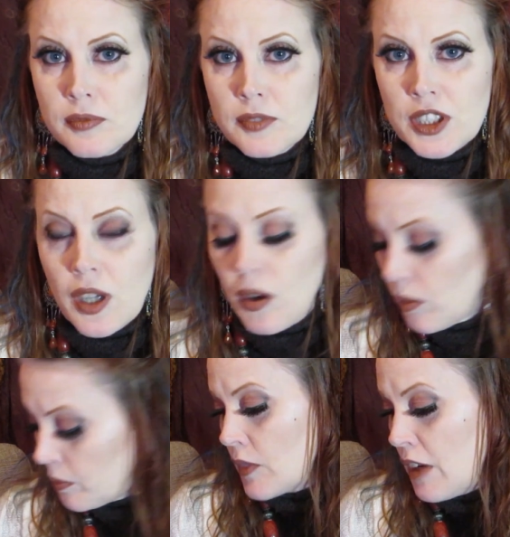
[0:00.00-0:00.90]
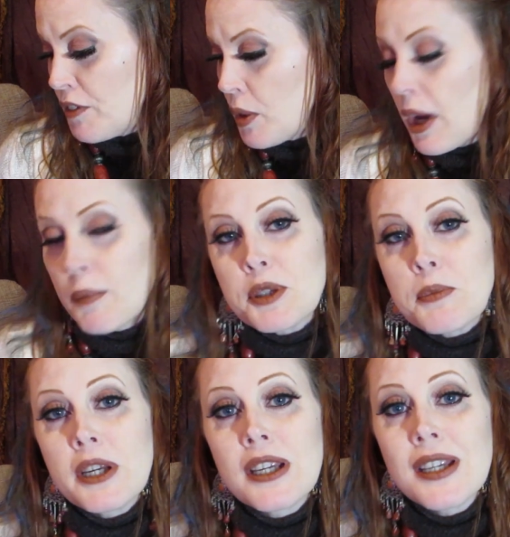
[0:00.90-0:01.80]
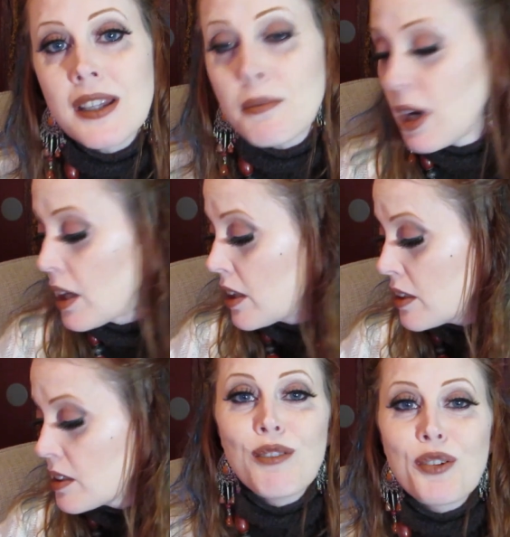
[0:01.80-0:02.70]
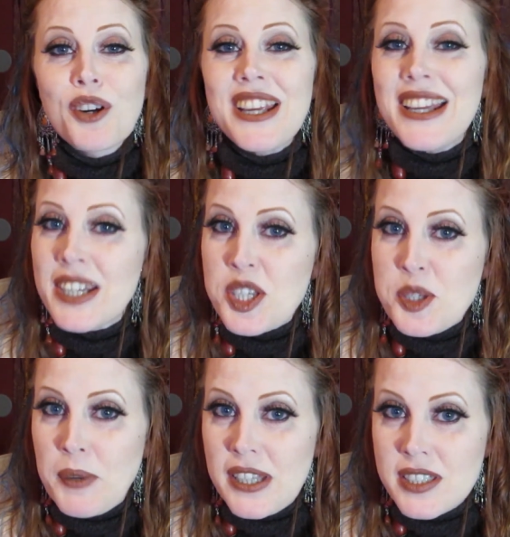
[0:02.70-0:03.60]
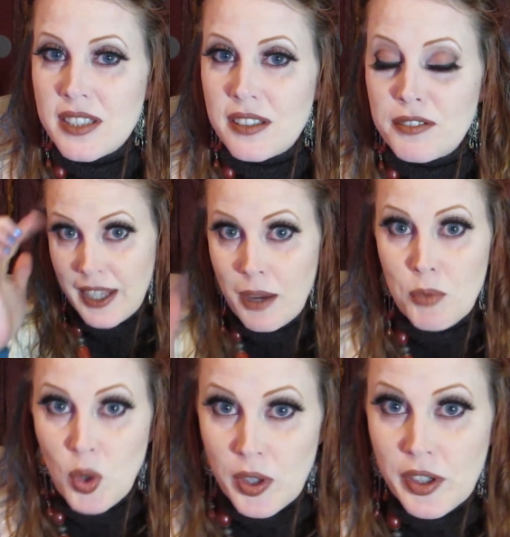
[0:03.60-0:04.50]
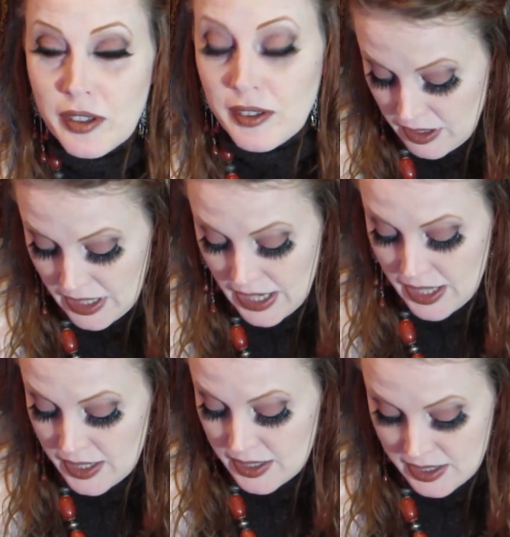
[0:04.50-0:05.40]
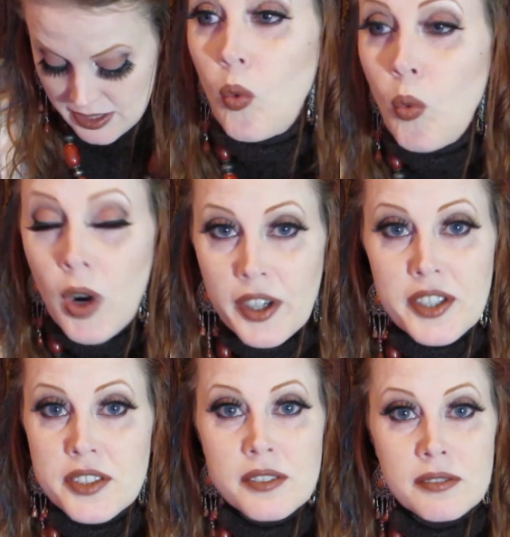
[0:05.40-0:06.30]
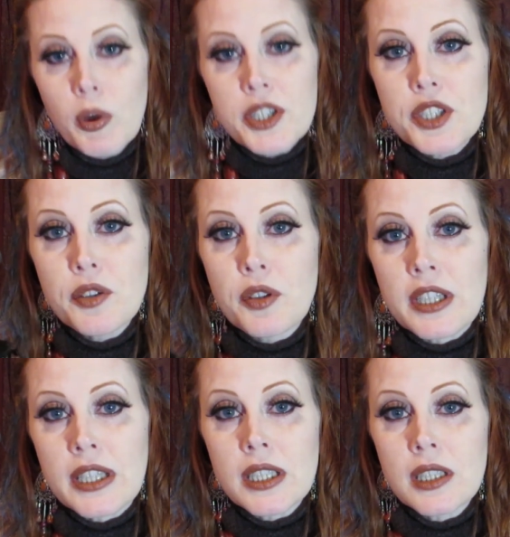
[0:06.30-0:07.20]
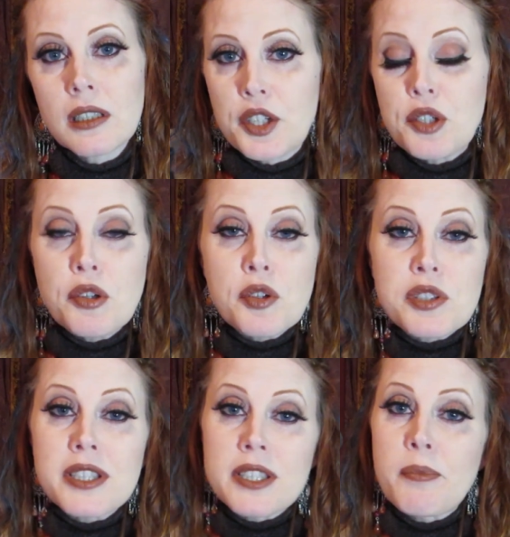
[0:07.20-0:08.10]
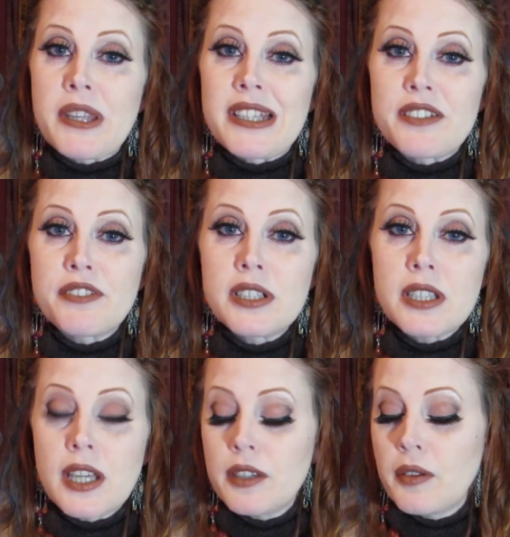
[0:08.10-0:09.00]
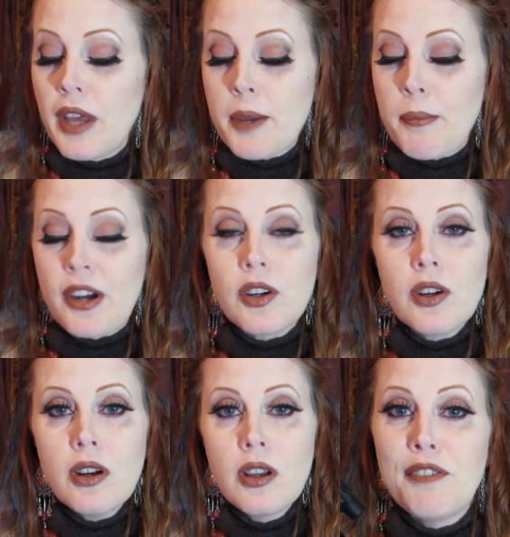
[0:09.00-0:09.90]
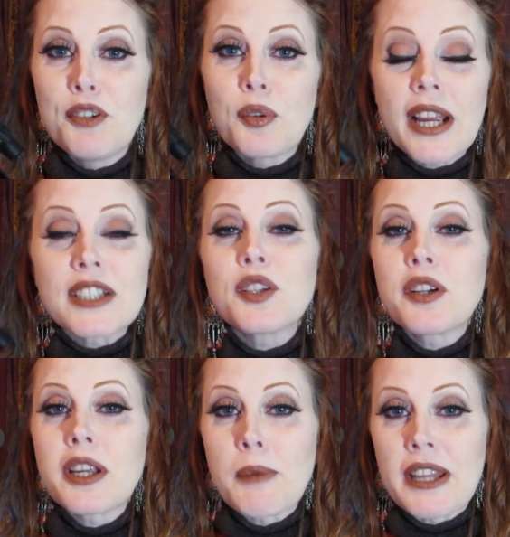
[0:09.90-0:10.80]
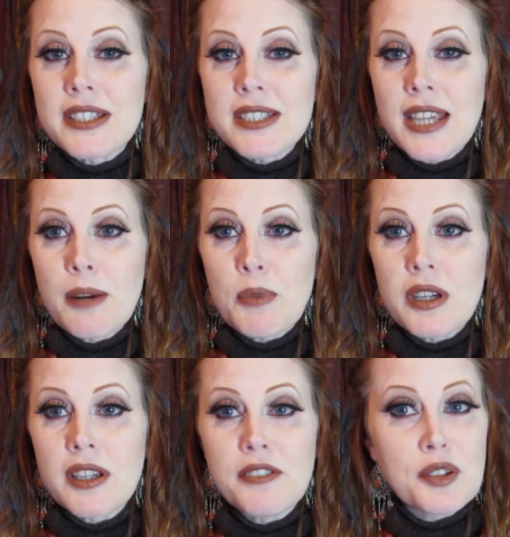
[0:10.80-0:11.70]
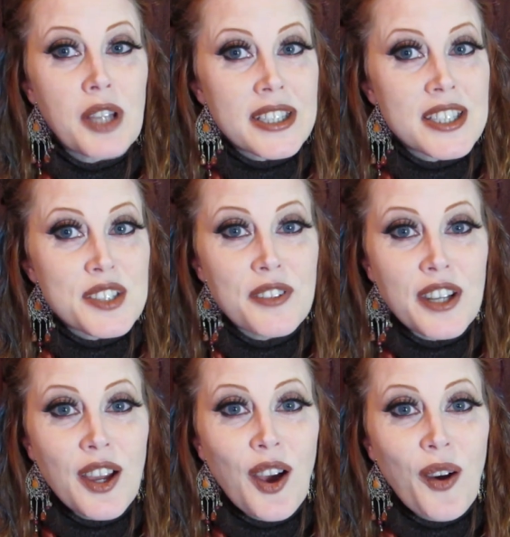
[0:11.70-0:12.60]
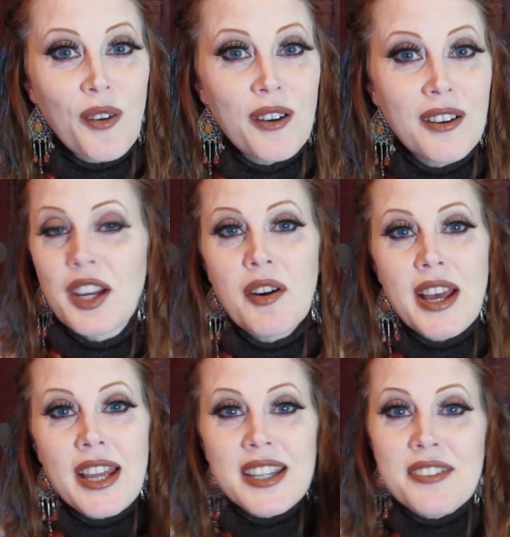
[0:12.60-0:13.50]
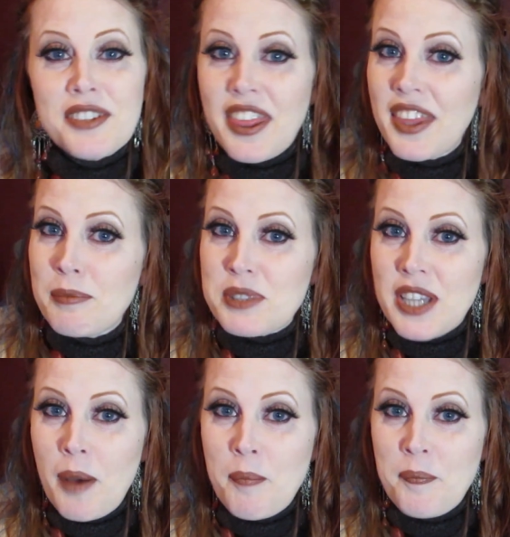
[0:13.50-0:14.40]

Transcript: So, if you happen to be in the market for an inexpensive camcorder that works, what do you think? Are you using something different that you like better? If you liked learning about this camera, if you like this video, go ahead and give it a thumbs up.